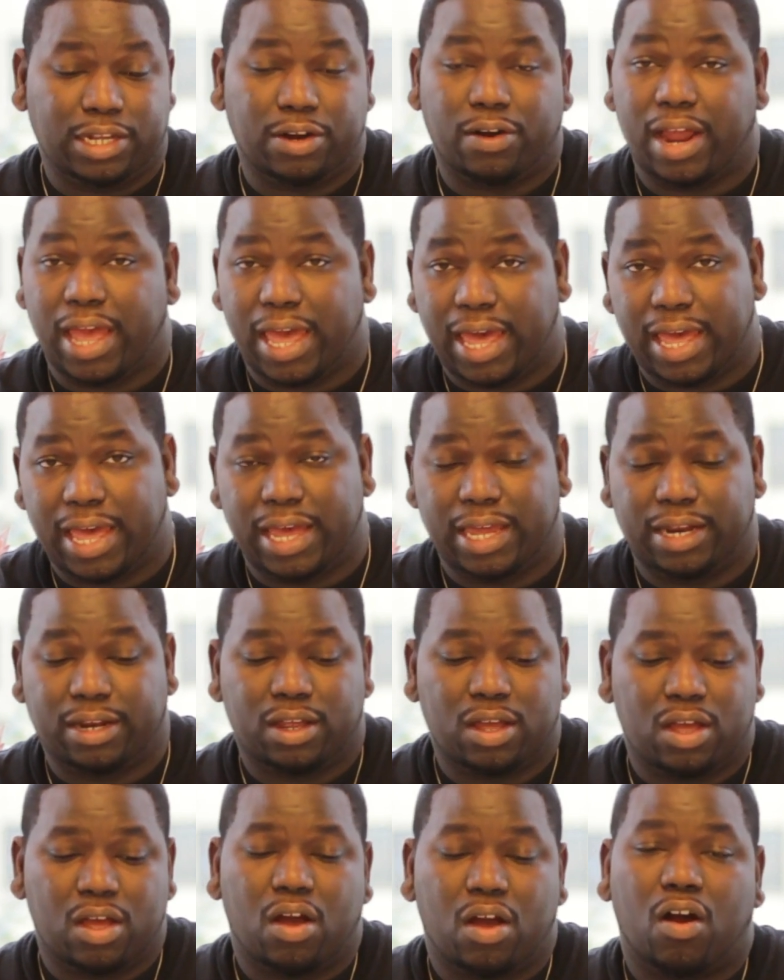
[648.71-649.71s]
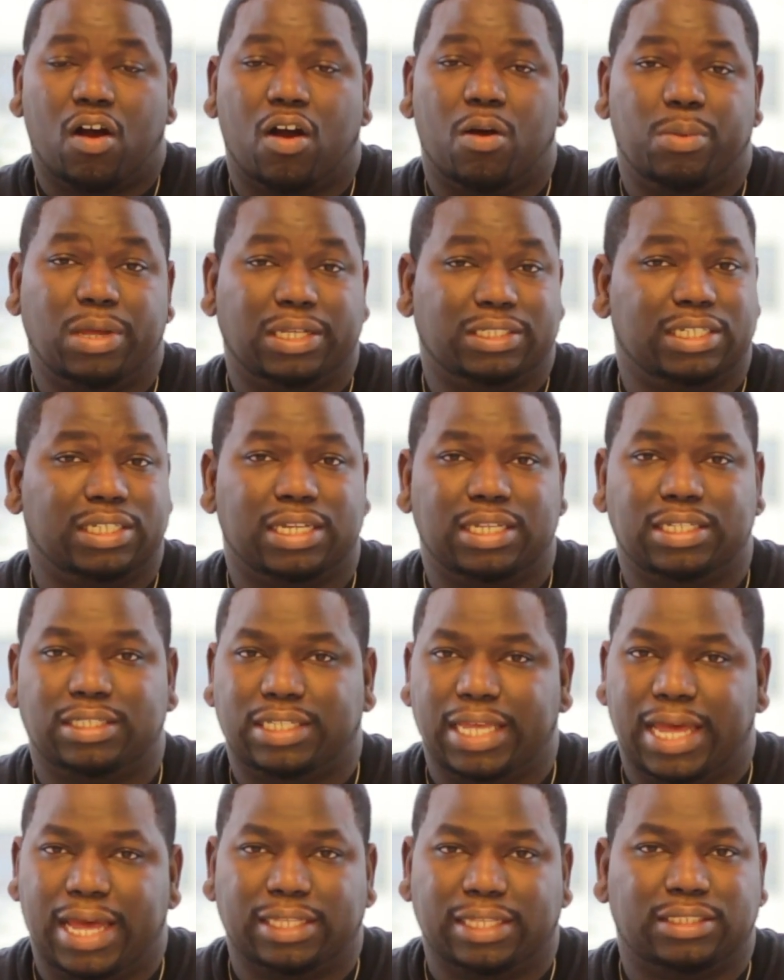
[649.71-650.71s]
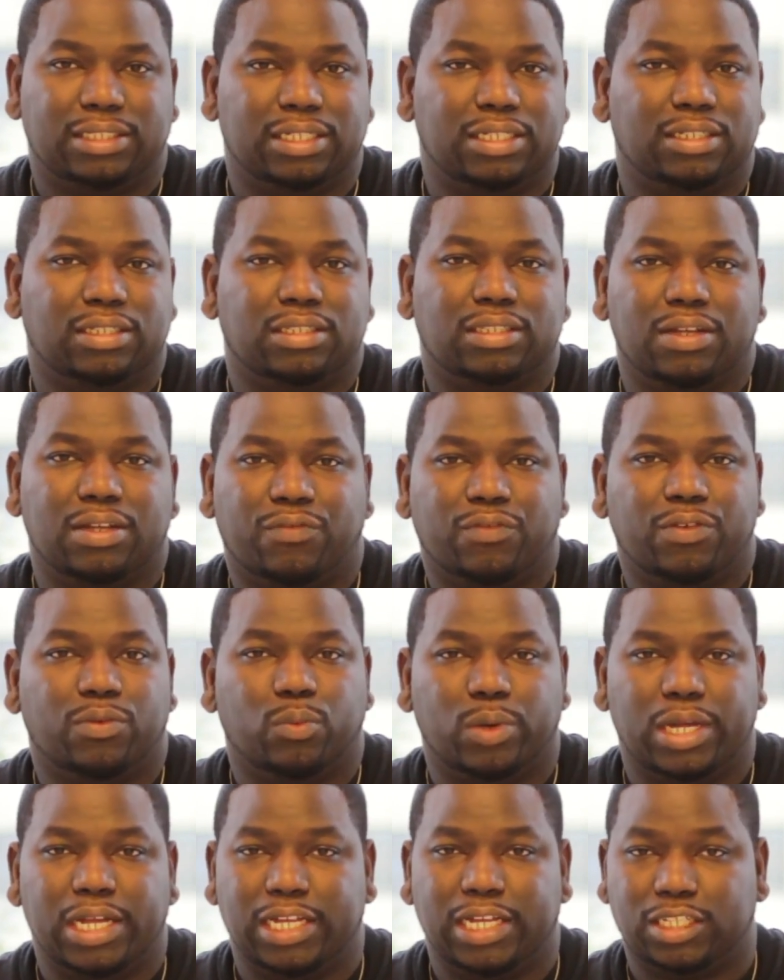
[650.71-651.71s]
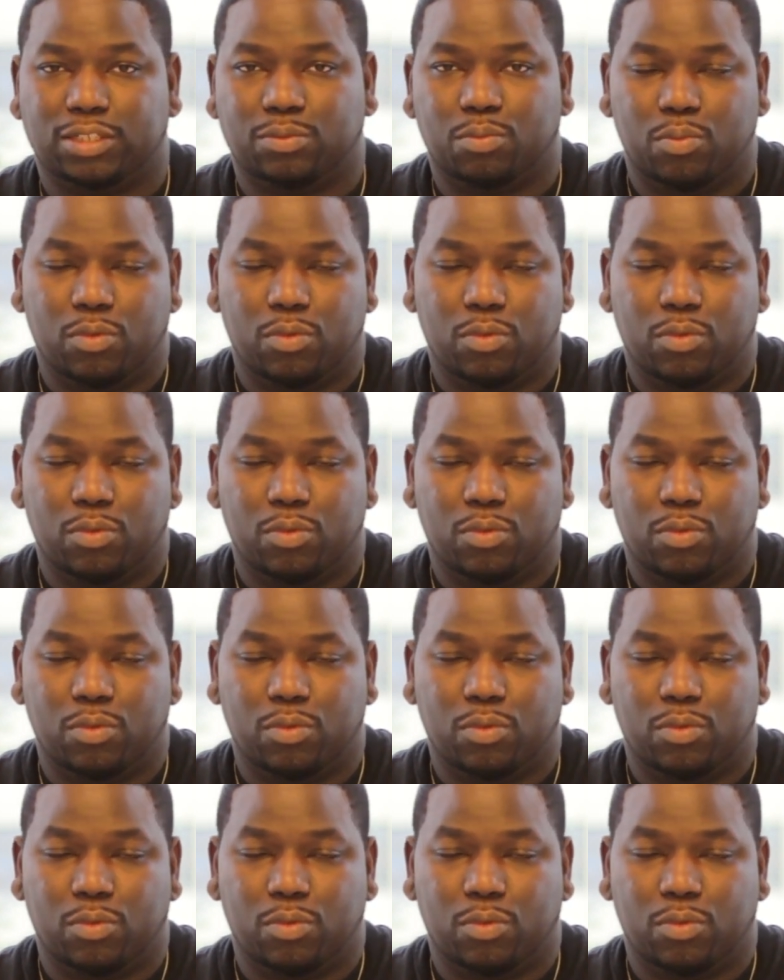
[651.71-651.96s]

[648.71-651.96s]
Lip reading: your hand are basically dancing different ways,